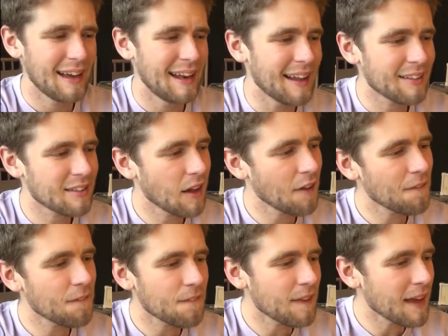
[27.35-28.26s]
Let's
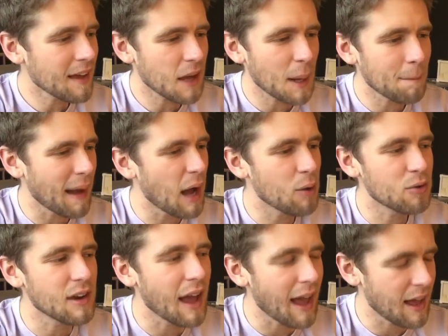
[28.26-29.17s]
not think about
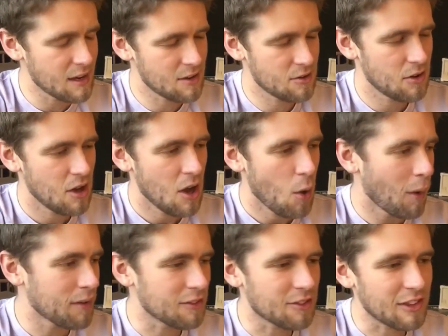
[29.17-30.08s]
an end
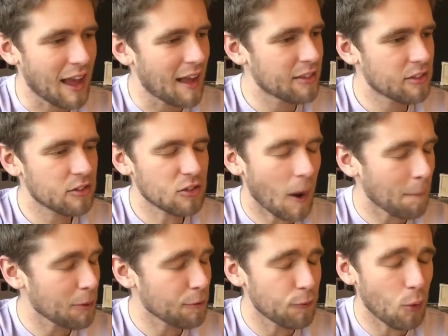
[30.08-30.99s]
when sand
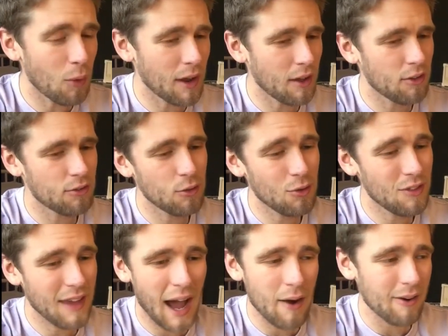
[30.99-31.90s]
stops falling through
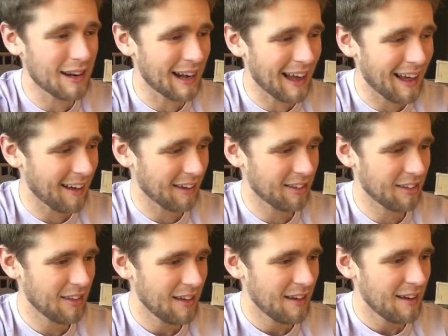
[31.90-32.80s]
the hourglass.